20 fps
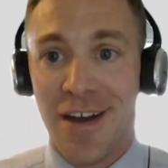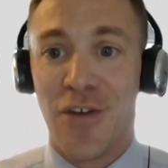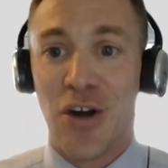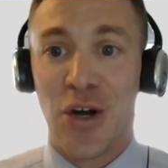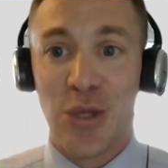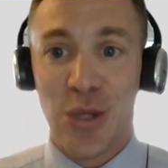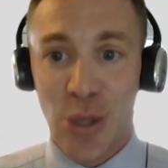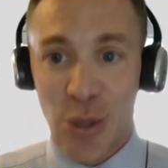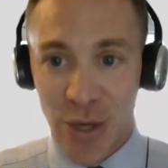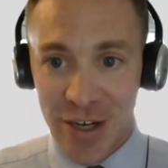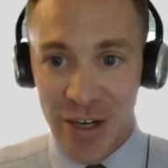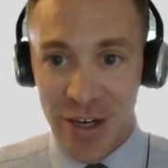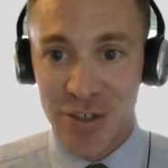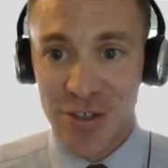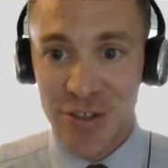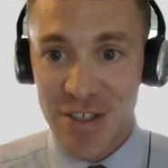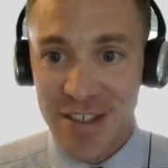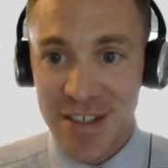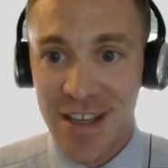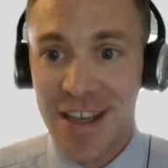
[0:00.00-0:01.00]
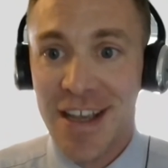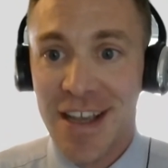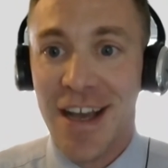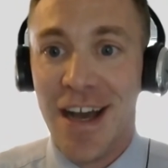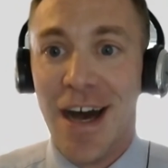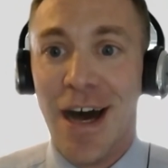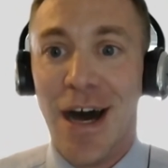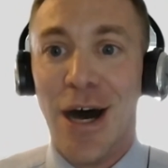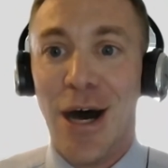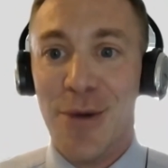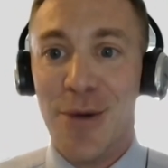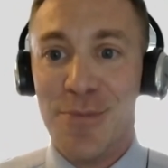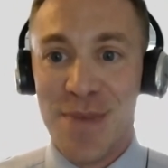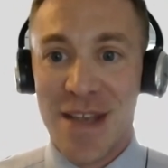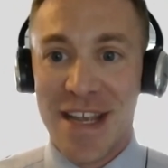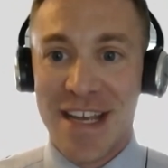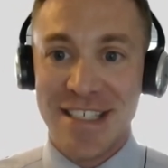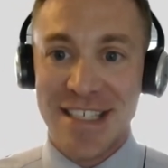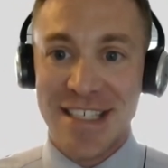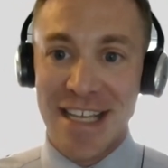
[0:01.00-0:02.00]
our lawyers
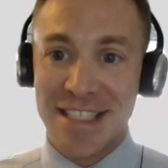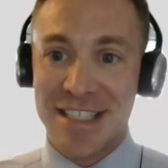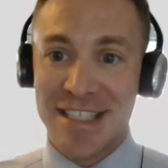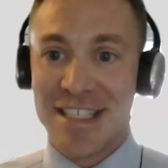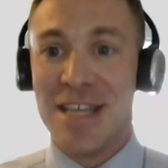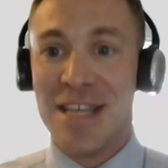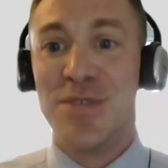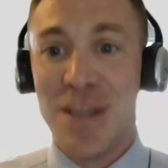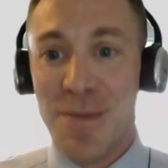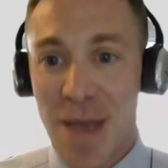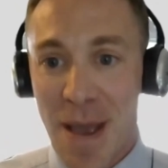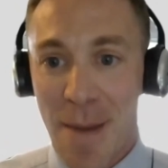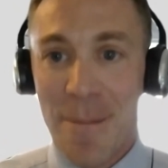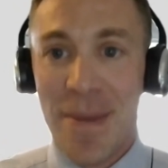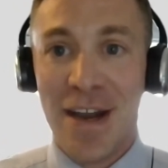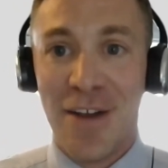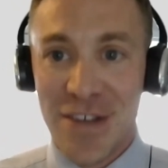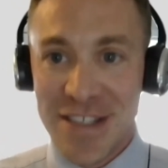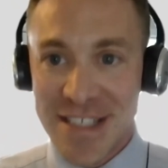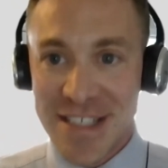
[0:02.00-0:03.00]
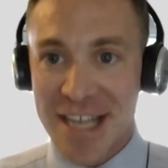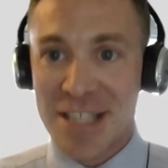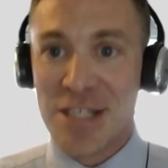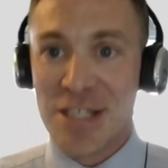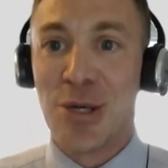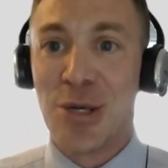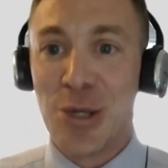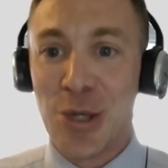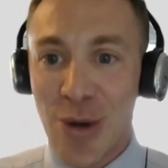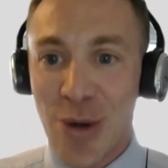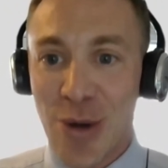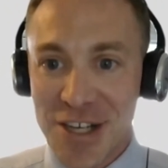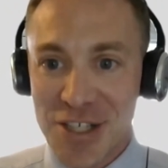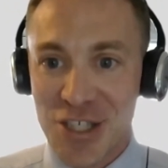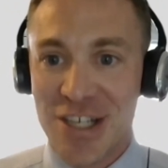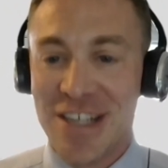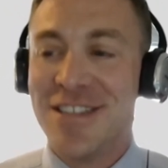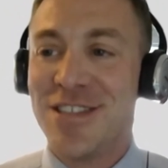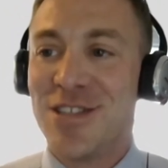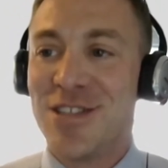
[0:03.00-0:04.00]
because that seems to be a bit of a technical
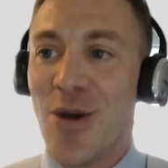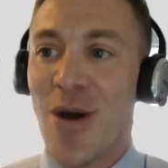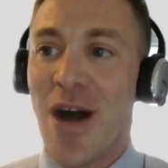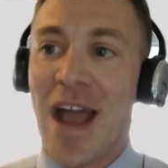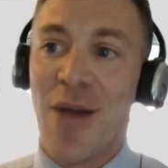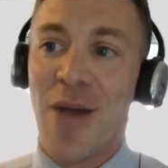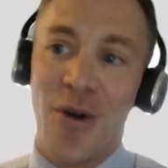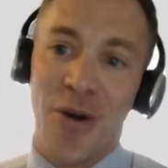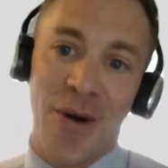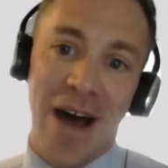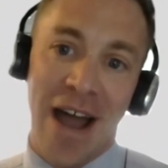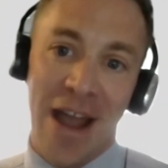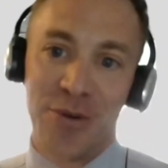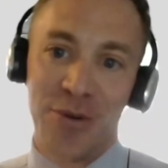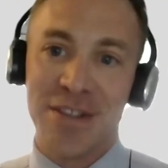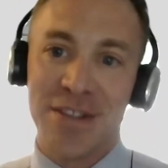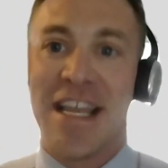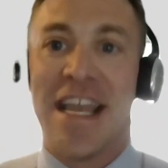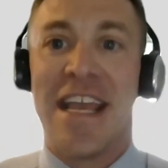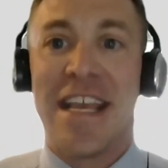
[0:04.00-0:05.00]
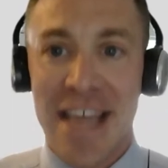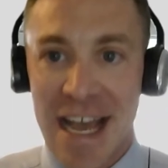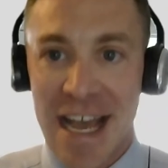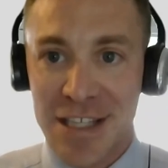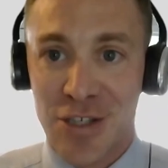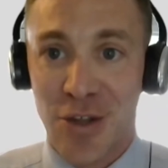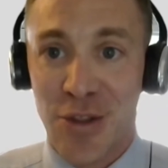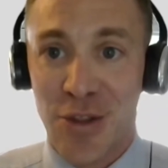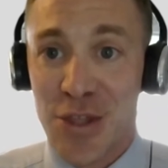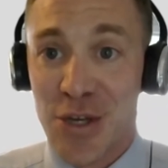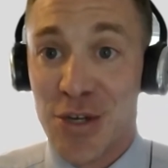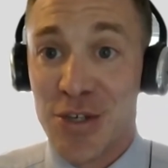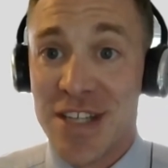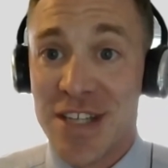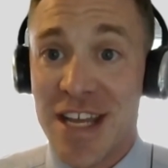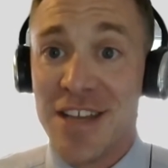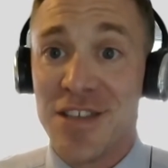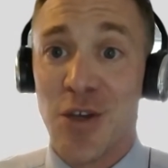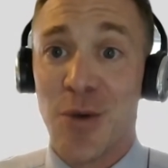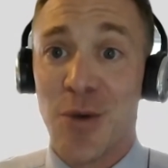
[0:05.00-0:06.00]
question. So I will take that till
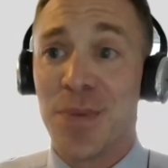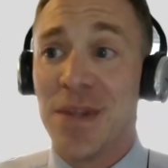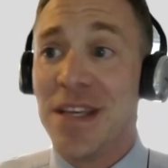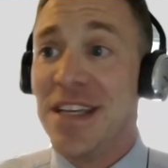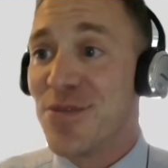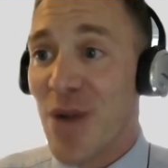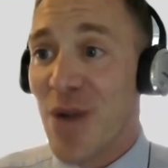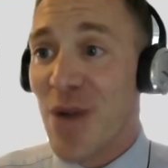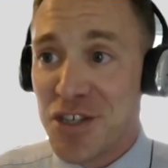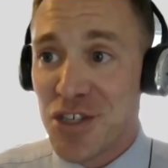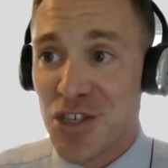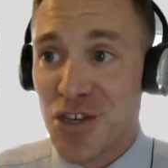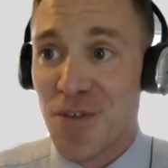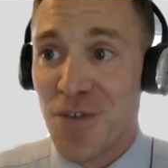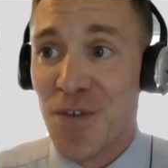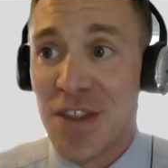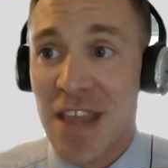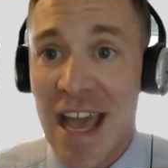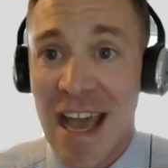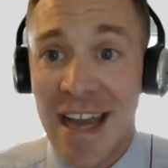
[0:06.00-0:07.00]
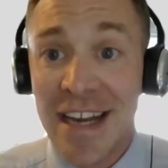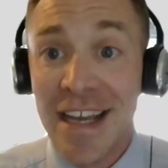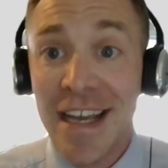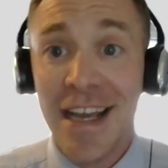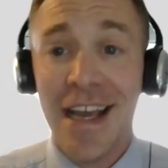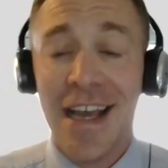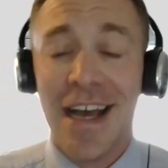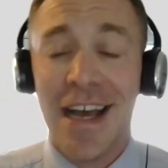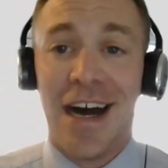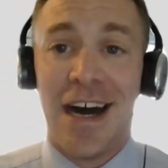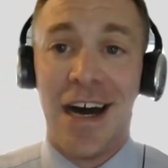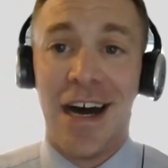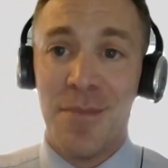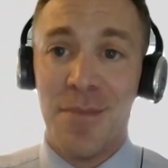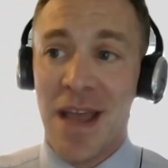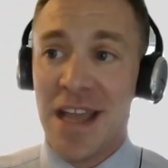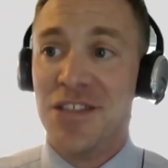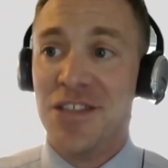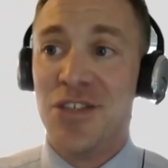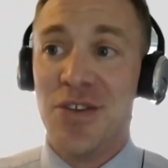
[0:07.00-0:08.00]
Thursday. So please register for that
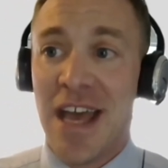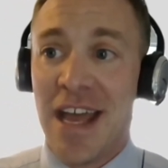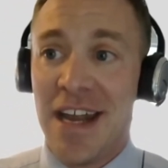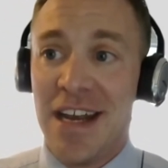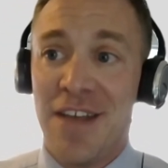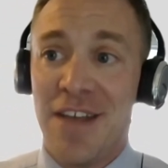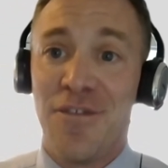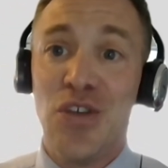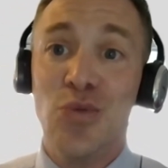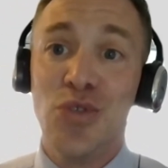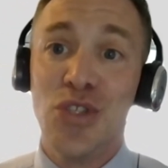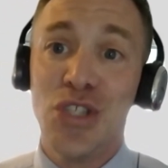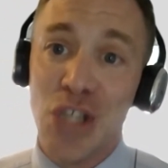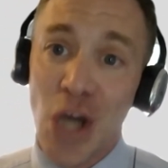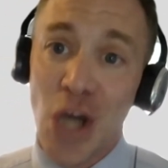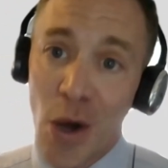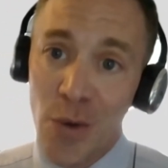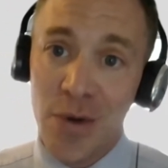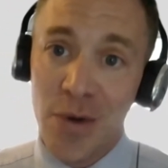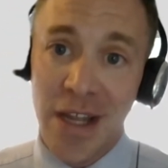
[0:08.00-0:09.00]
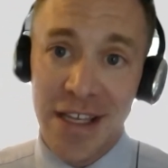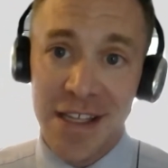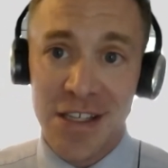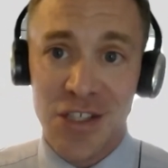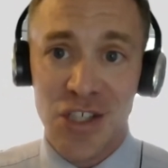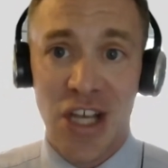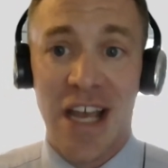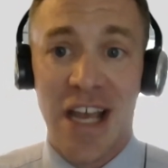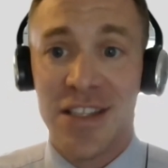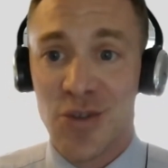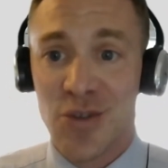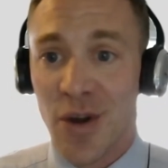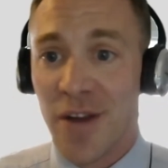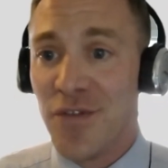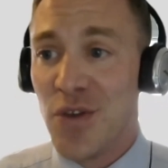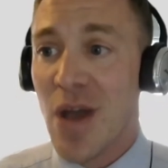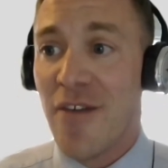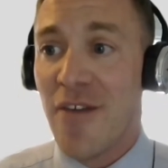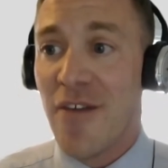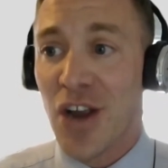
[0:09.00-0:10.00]
and do that. And if you don't get a chance or
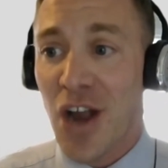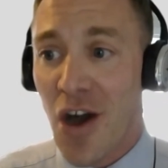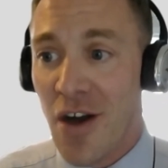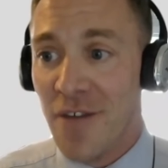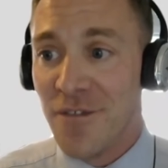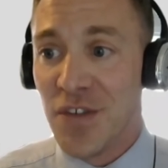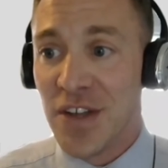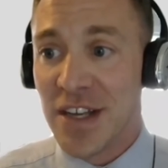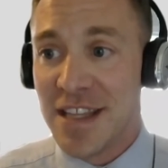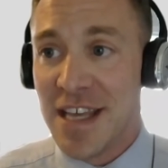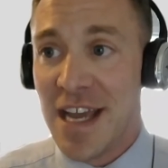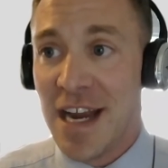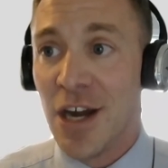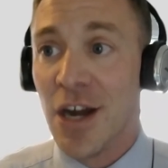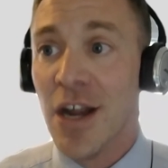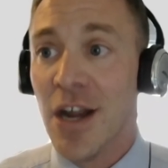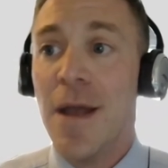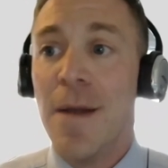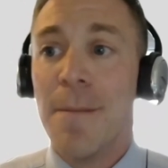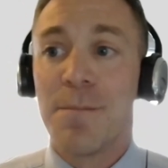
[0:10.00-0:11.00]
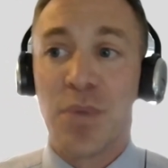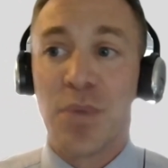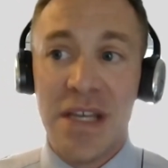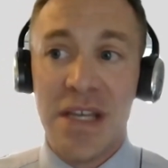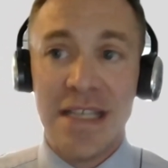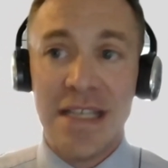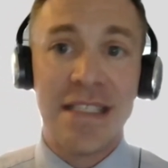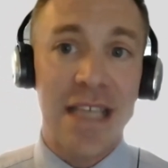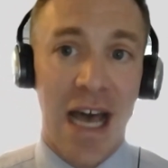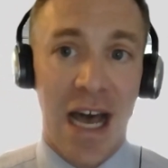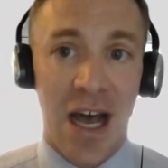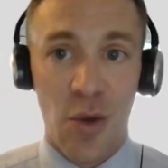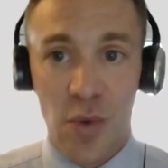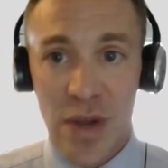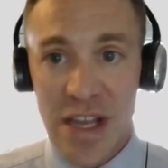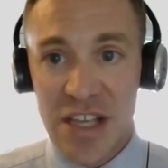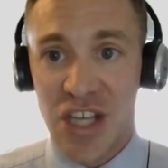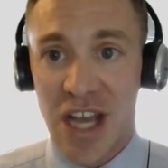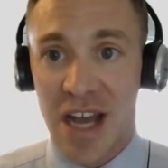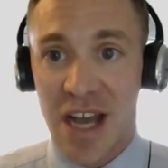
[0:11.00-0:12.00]
if you have a conflict there, please
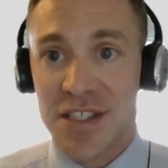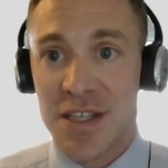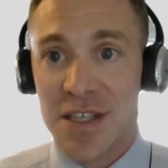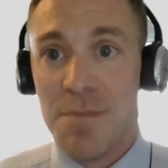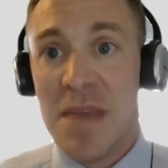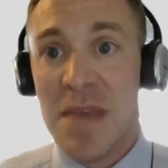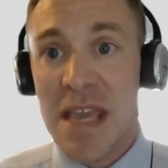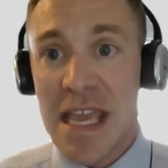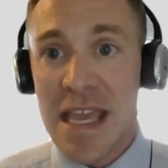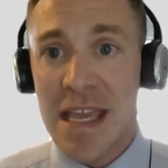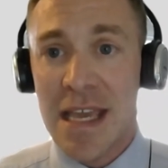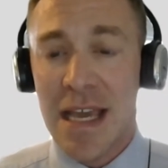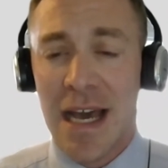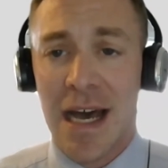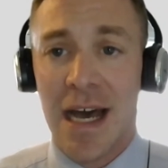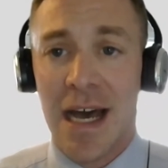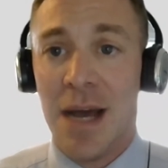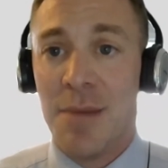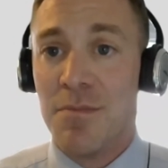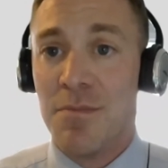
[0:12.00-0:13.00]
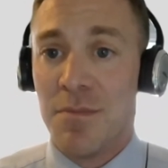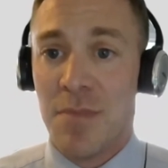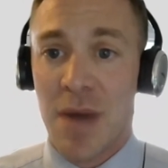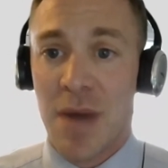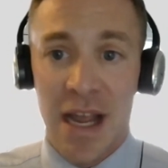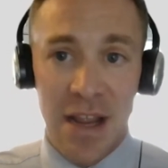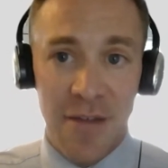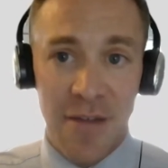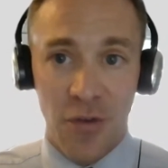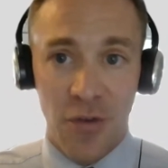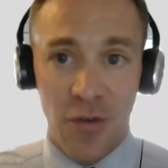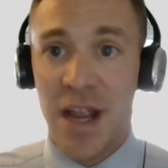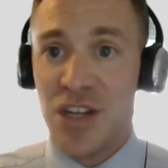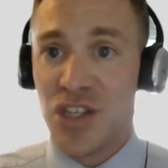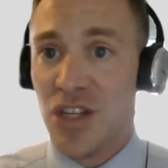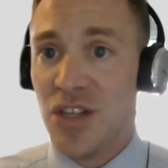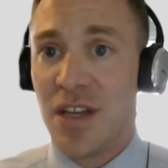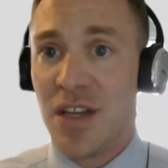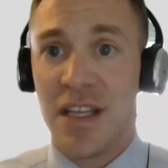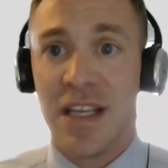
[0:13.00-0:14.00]
reach out to me. My
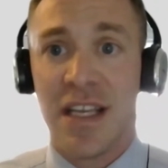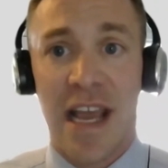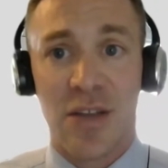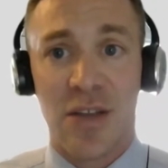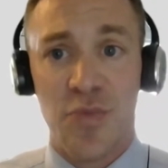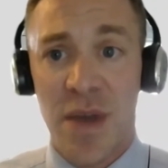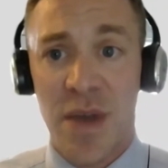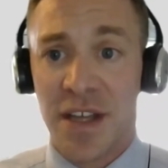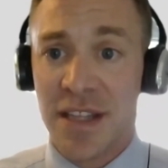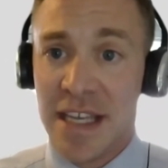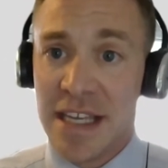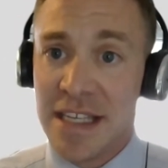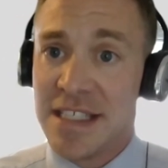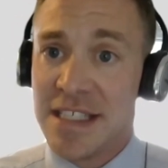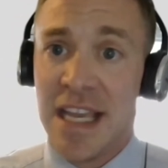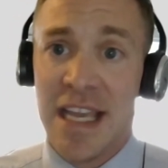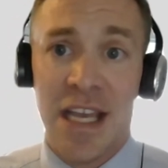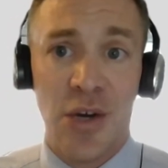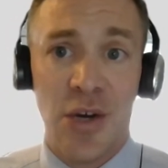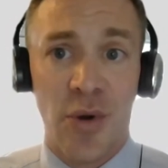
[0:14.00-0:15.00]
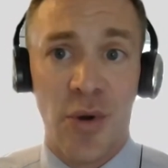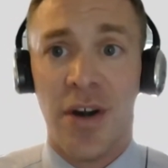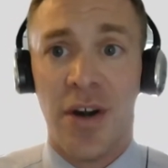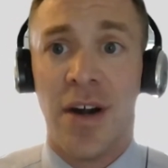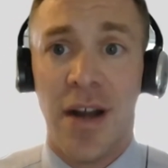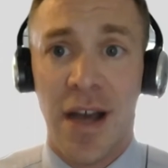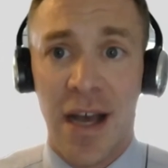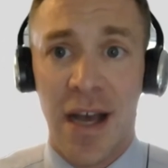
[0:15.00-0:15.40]
information, you can connect me on LinkedIn or